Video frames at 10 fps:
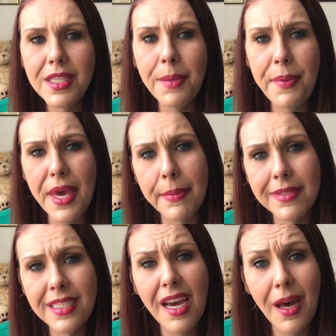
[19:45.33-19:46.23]
to be
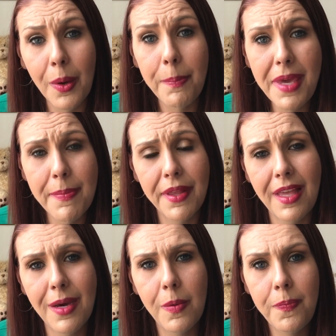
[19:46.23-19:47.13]
able to help people
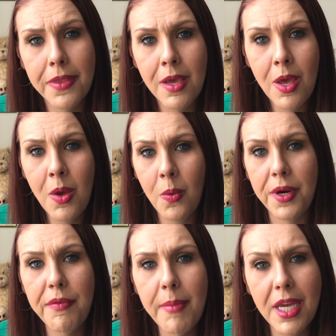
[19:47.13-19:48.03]
out.
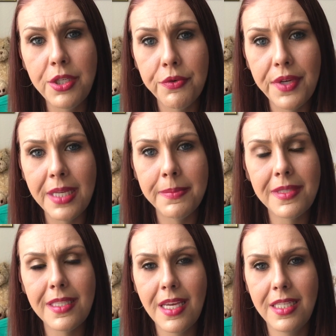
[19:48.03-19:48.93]
One of my
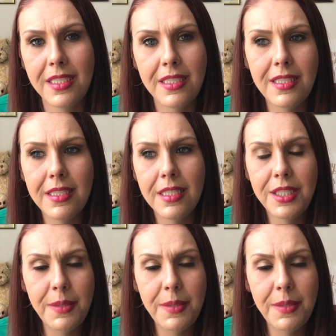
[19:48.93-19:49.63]
dreams is